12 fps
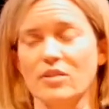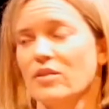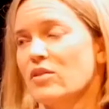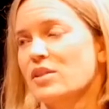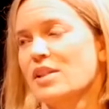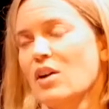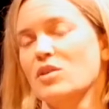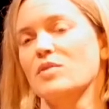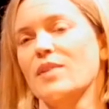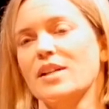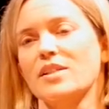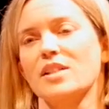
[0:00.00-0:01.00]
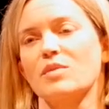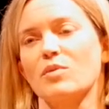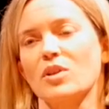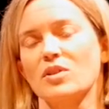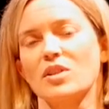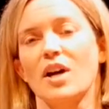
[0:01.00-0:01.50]
So there's now devices
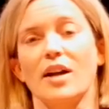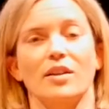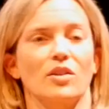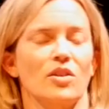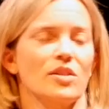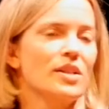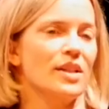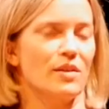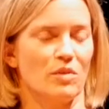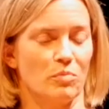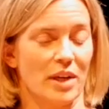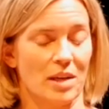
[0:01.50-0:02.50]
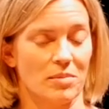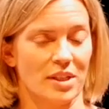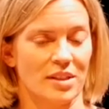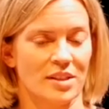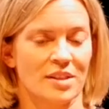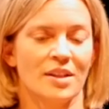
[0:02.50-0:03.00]
for toddlers and even
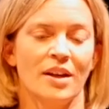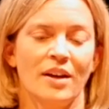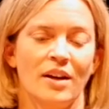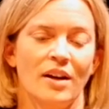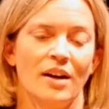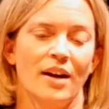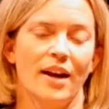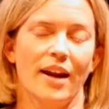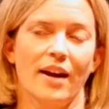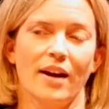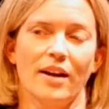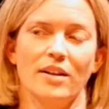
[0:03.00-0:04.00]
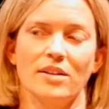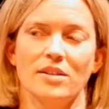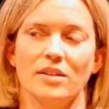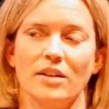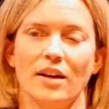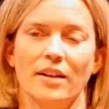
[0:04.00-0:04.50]
babies, and
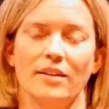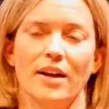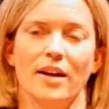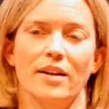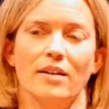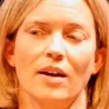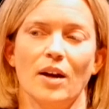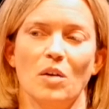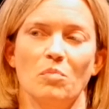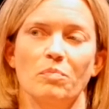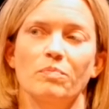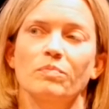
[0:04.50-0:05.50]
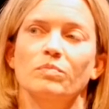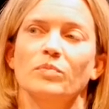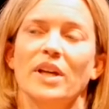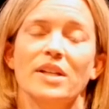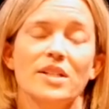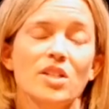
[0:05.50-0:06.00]
then
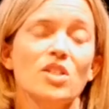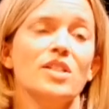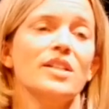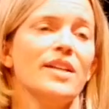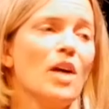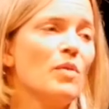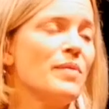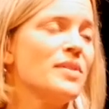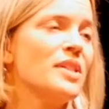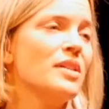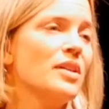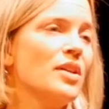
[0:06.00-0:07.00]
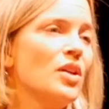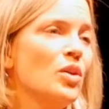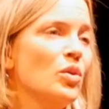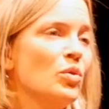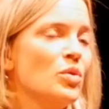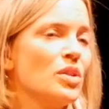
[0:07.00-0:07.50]
in addition to that, we've seen a
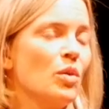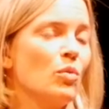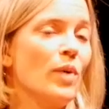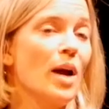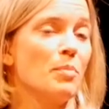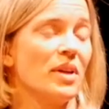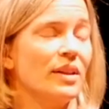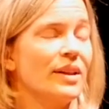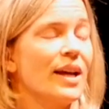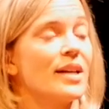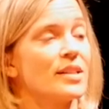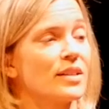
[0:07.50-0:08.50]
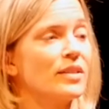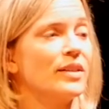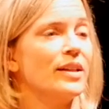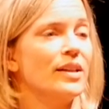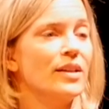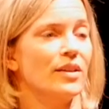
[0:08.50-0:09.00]
huge, rapidly
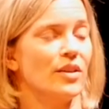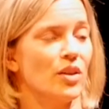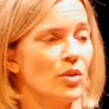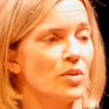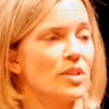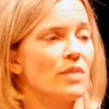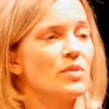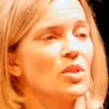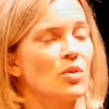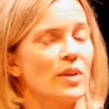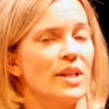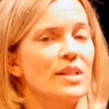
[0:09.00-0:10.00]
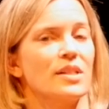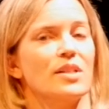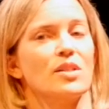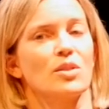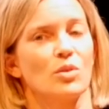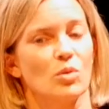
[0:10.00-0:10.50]
escalating use of screens in
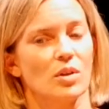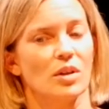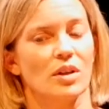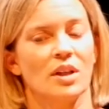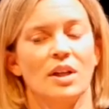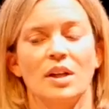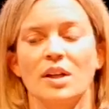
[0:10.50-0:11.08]
school.